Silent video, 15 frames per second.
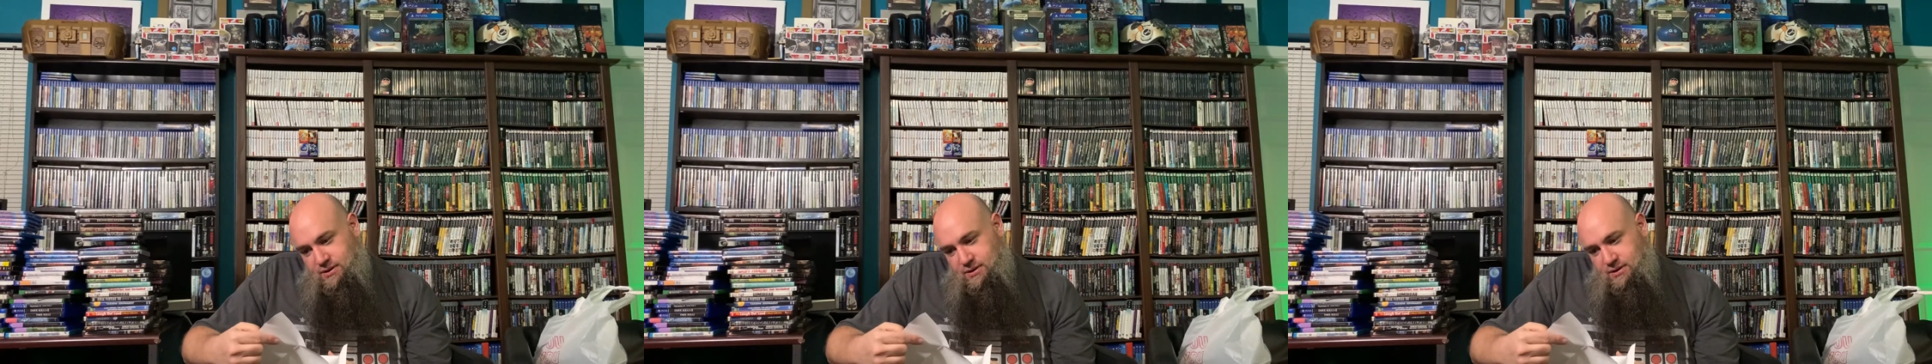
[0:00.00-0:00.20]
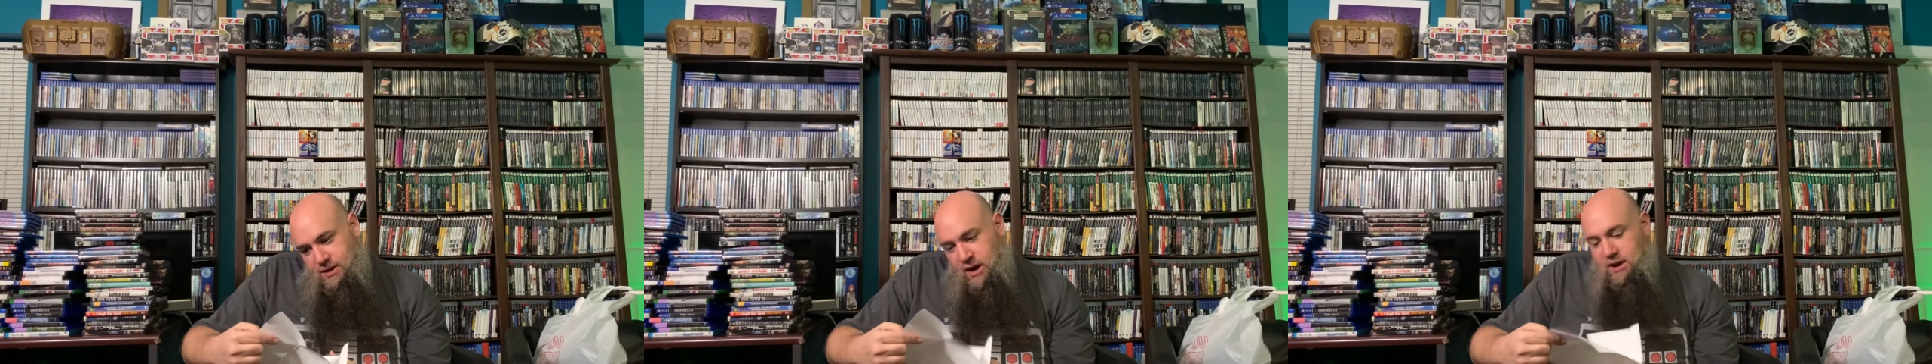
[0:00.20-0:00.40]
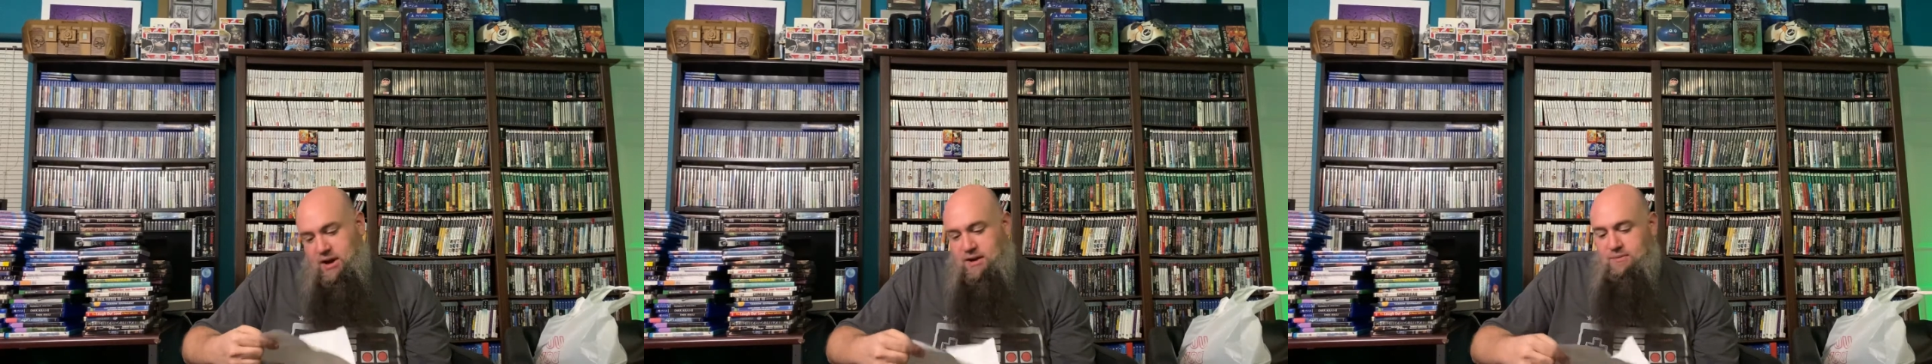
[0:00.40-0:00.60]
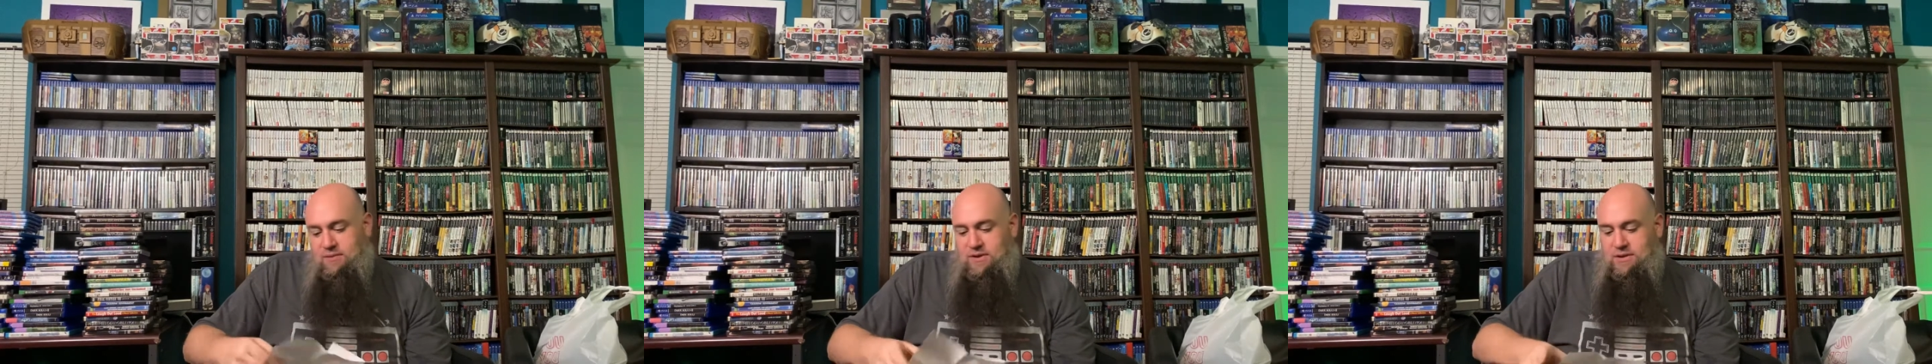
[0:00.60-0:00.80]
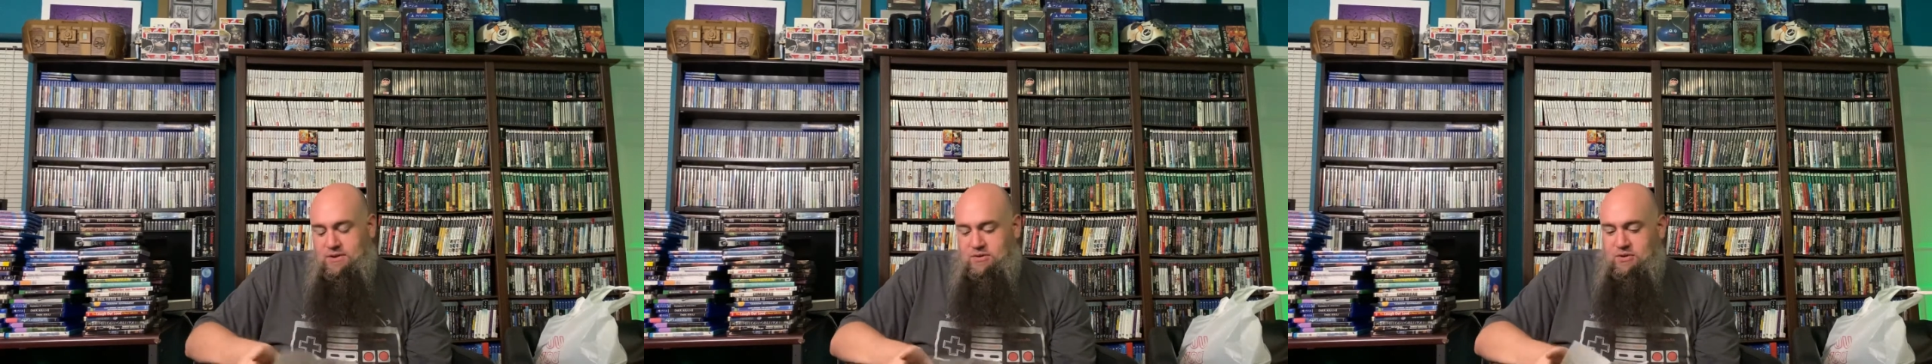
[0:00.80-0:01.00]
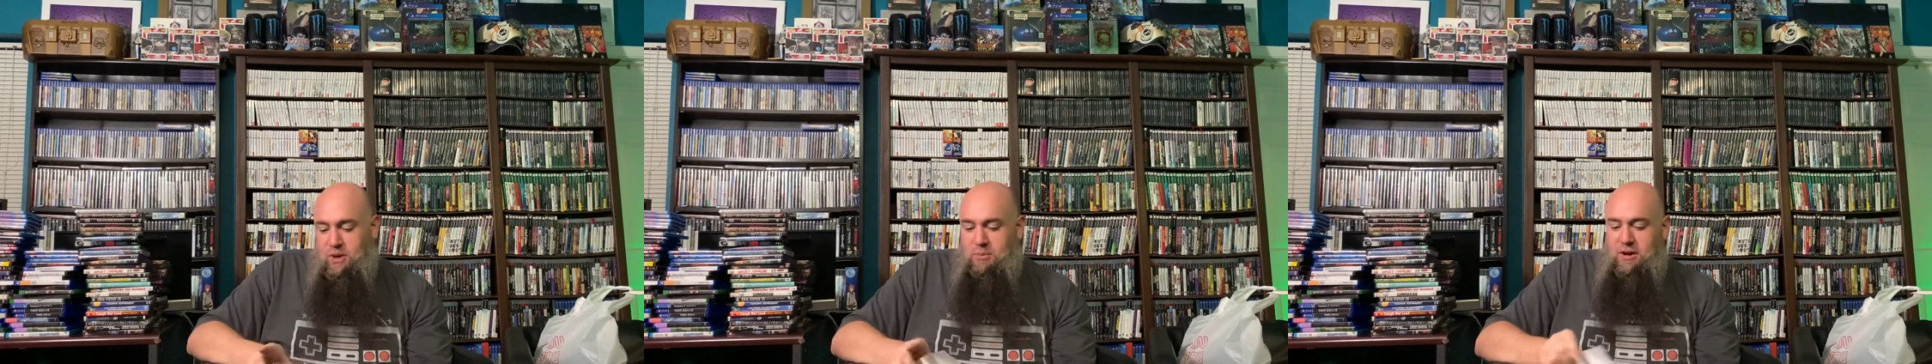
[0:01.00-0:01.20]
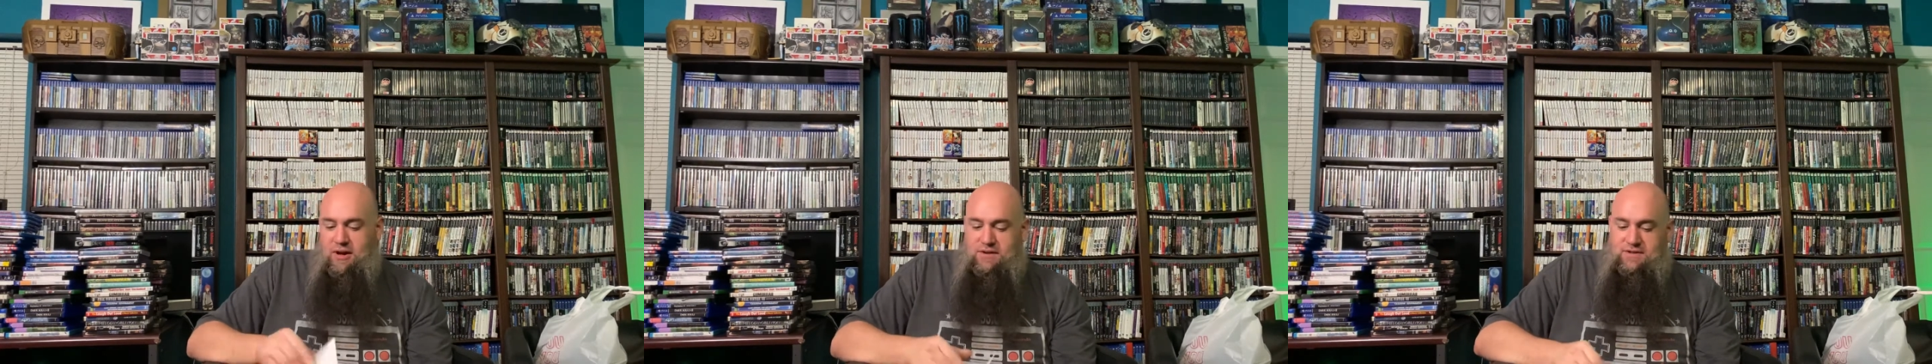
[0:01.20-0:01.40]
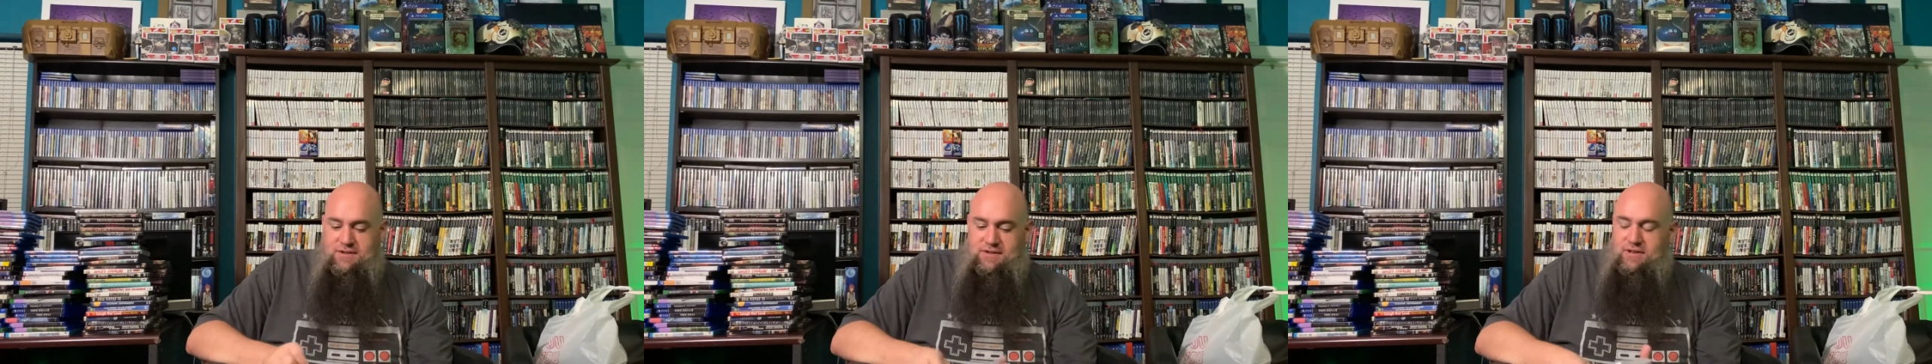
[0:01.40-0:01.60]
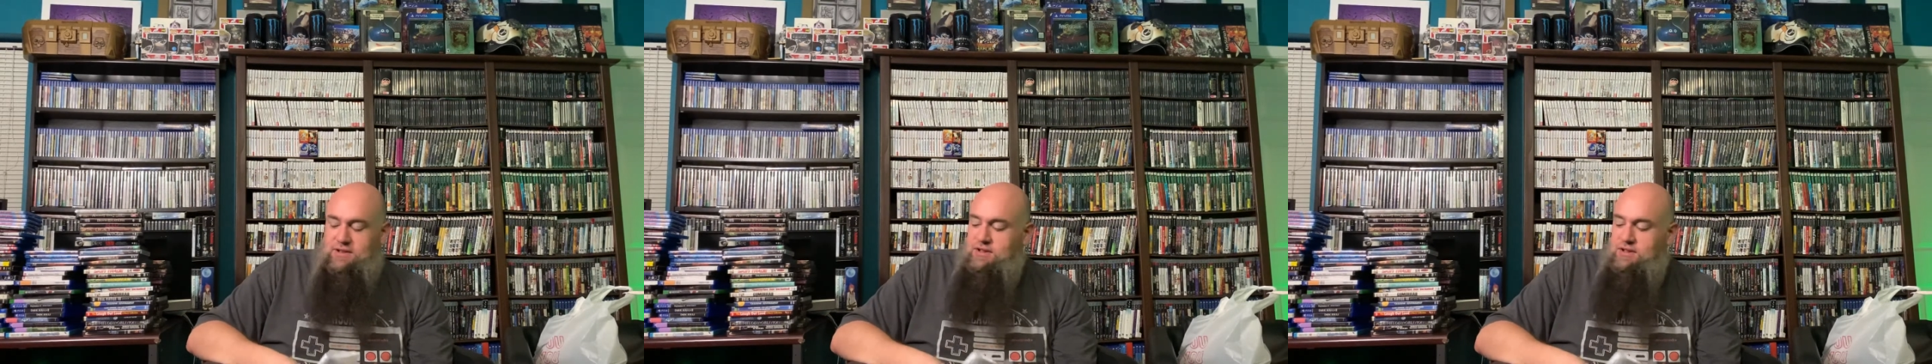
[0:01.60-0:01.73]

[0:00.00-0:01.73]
Oh yeah, $2.